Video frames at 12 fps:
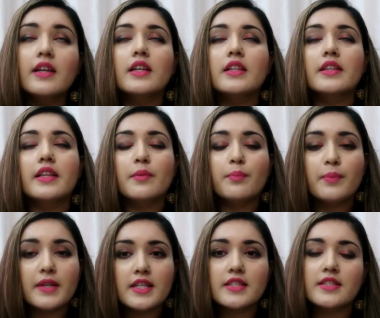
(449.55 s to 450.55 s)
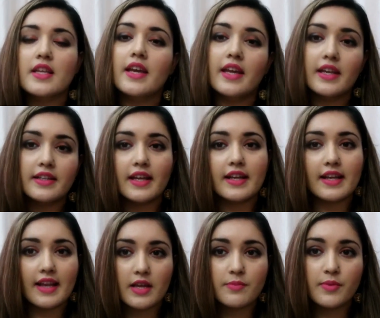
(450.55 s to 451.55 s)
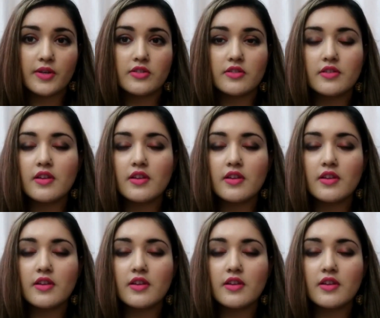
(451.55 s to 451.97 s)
then please hit that like button.